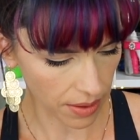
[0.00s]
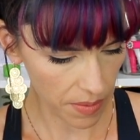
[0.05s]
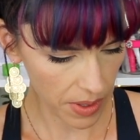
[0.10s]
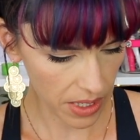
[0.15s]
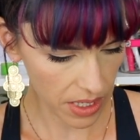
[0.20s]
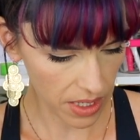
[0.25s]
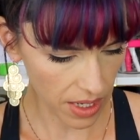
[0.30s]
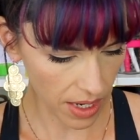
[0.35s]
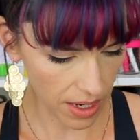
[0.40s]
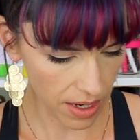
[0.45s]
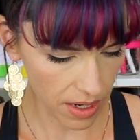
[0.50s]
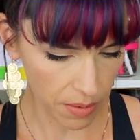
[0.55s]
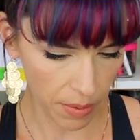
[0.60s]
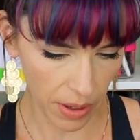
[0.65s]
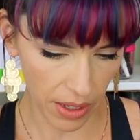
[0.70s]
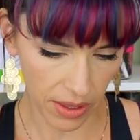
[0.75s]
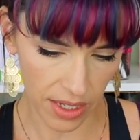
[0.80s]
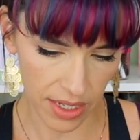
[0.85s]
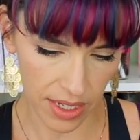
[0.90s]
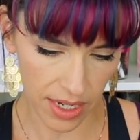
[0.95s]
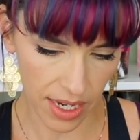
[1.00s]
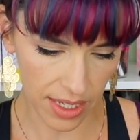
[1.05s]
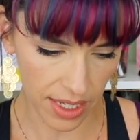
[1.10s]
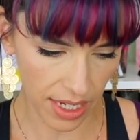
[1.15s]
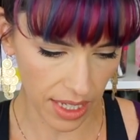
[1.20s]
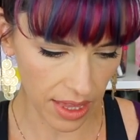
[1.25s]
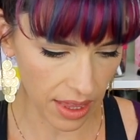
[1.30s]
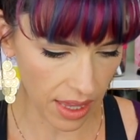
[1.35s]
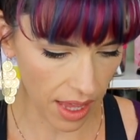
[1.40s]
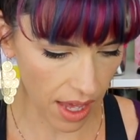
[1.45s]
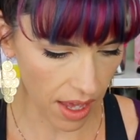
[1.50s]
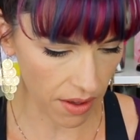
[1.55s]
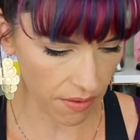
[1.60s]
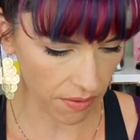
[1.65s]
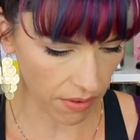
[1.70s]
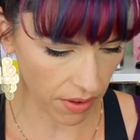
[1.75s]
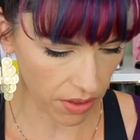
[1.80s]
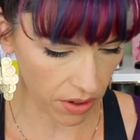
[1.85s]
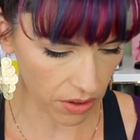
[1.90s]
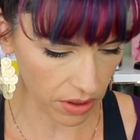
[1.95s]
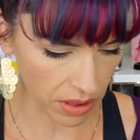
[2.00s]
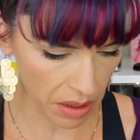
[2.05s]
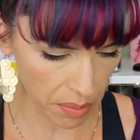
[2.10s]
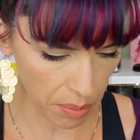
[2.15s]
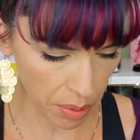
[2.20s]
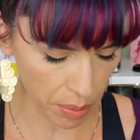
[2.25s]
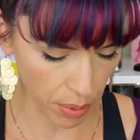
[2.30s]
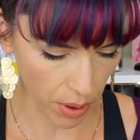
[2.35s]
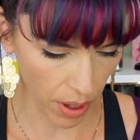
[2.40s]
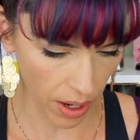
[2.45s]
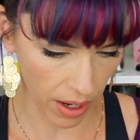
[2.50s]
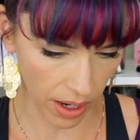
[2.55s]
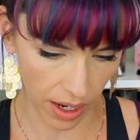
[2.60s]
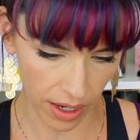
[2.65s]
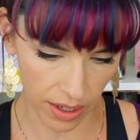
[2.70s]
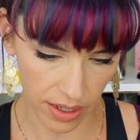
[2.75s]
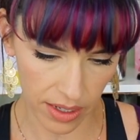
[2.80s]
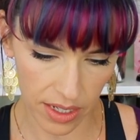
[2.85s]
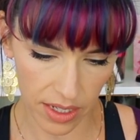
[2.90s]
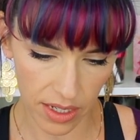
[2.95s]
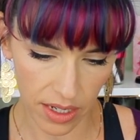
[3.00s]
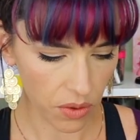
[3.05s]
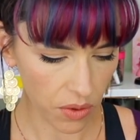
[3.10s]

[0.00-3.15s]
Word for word: I'm excited about this because I love their lip products.